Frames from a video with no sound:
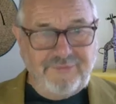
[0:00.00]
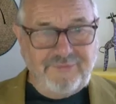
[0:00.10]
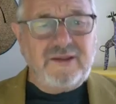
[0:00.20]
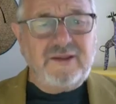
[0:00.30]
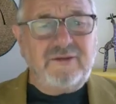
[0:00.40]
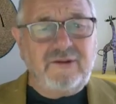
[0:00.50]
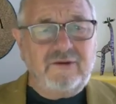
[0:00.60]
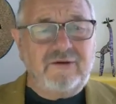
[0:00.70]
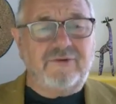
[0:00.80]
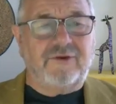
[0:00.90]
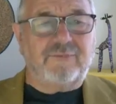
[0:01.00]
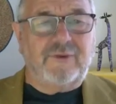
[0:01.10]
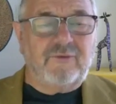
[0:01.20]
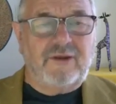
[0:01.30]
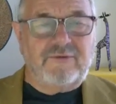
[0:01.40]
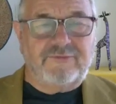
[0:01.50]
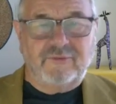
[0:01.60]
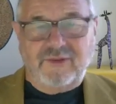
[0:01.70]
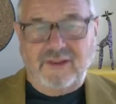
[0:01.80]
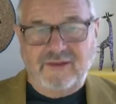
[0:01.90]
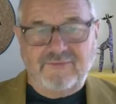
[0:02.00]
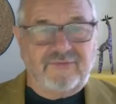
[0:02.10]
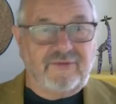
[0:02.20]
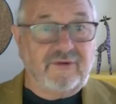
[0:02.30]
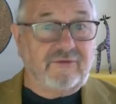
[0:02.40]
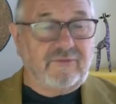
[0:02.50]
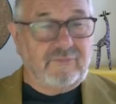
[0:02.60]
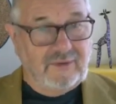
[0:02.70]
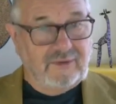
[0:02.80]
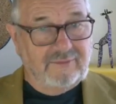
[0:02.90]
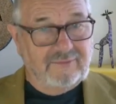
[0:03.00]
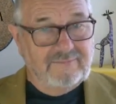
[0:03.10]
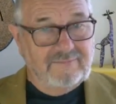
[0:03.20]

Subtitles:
thanking the universe, being grateful to everything that's around.